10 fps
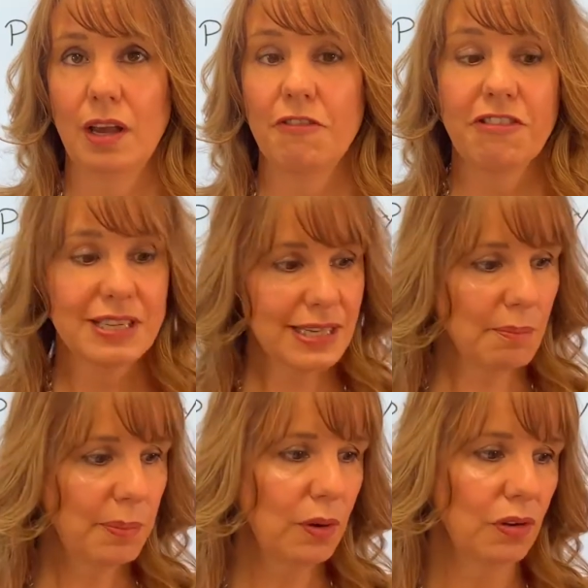For
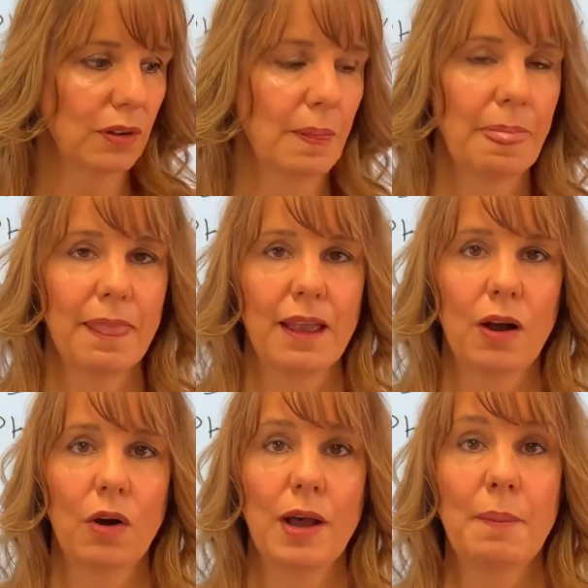example,
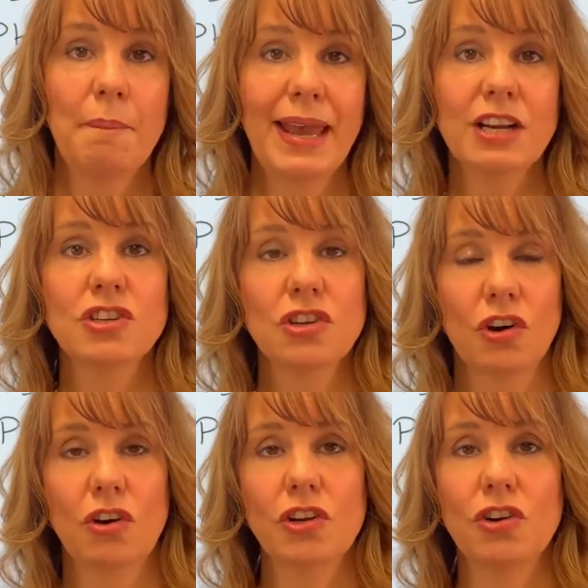make
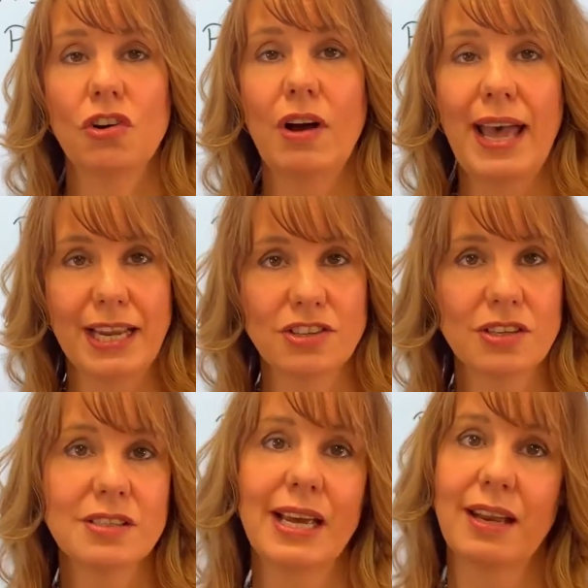sure your
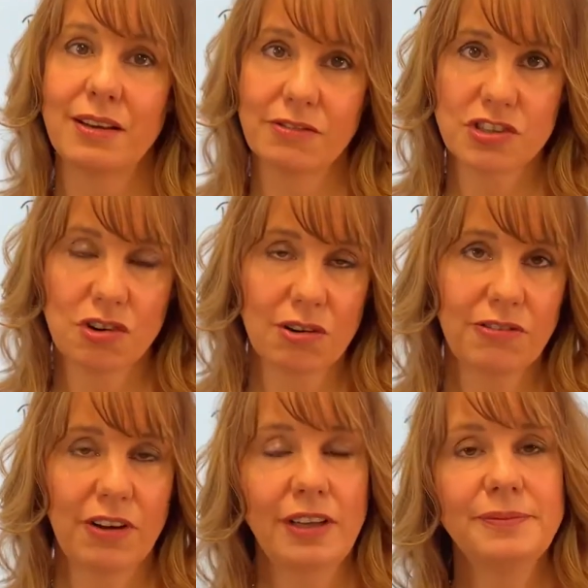agent and the
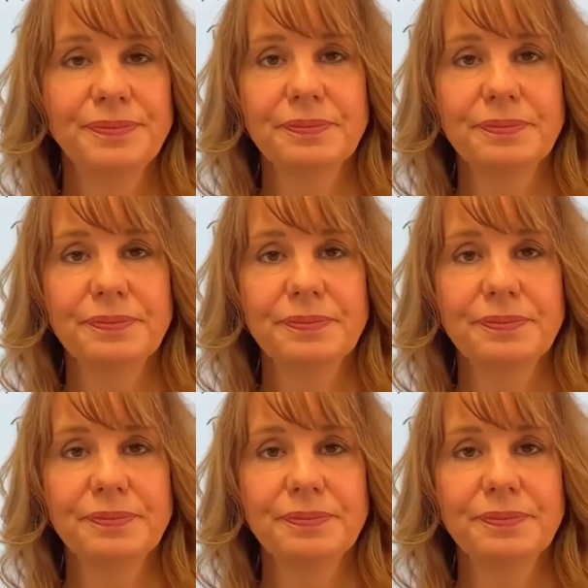photographer